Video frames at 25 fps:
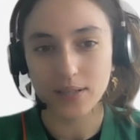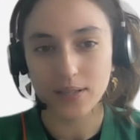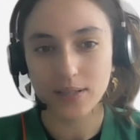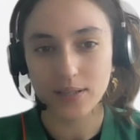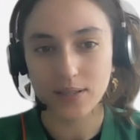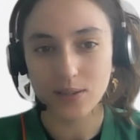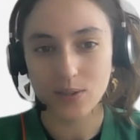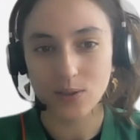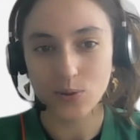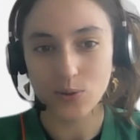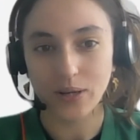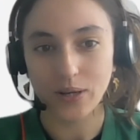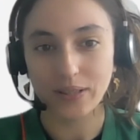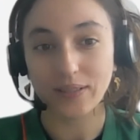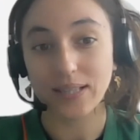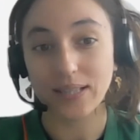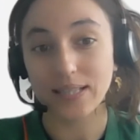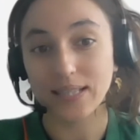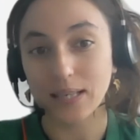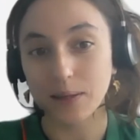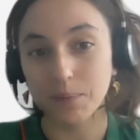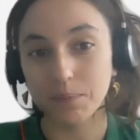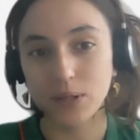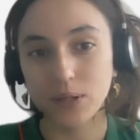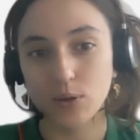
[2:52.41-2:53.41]
So at
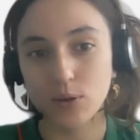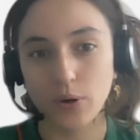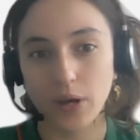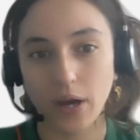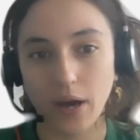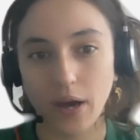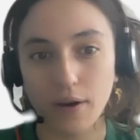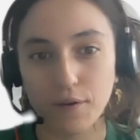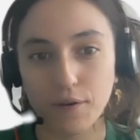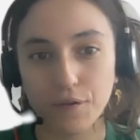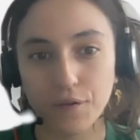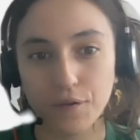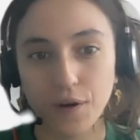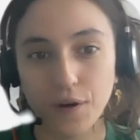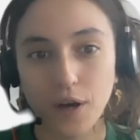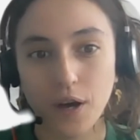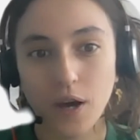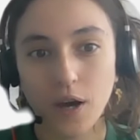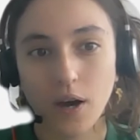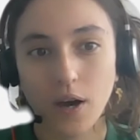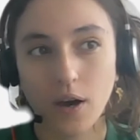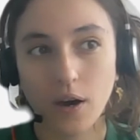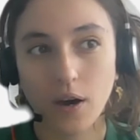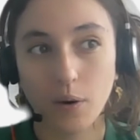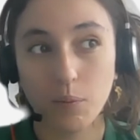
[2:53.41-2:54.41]
SAP, we have
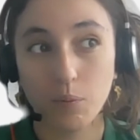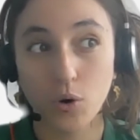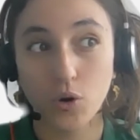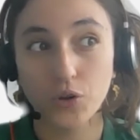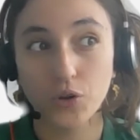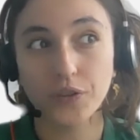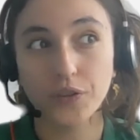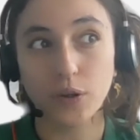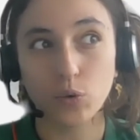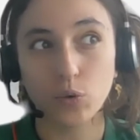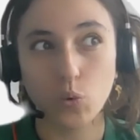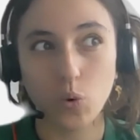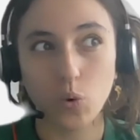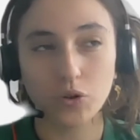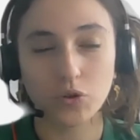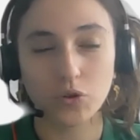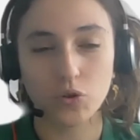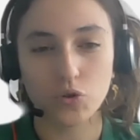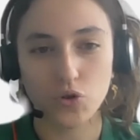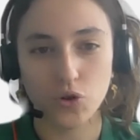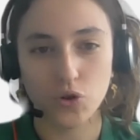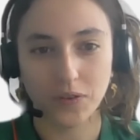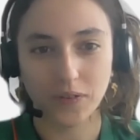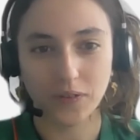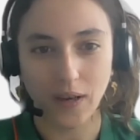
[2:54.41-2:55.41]
more than
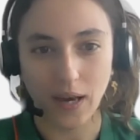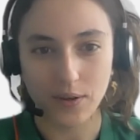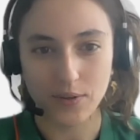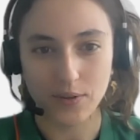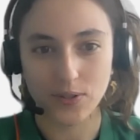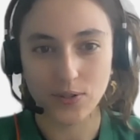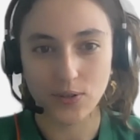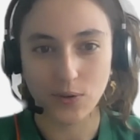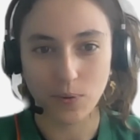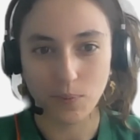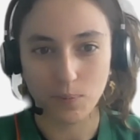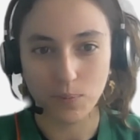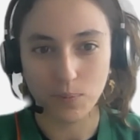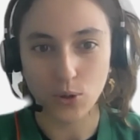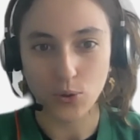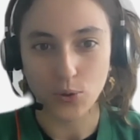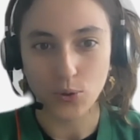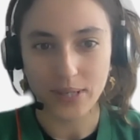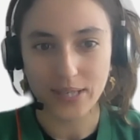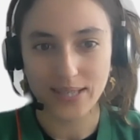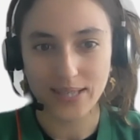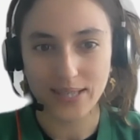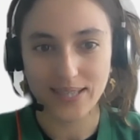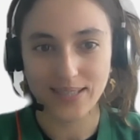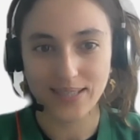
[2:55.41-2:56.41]
100,000
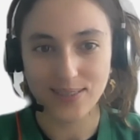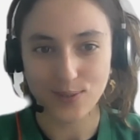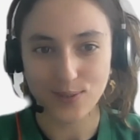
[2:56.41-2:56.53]
employees.